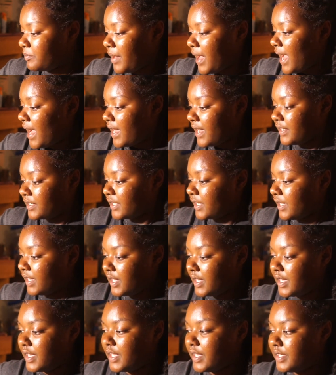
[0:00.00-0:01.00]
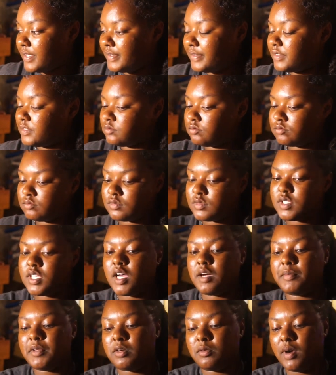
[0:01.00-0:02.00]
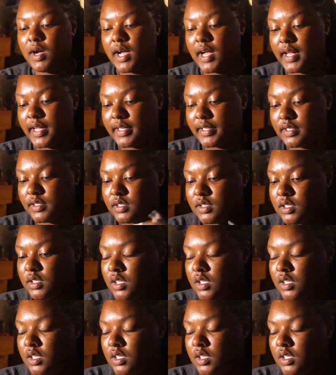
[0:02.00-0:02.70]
back, and tell me why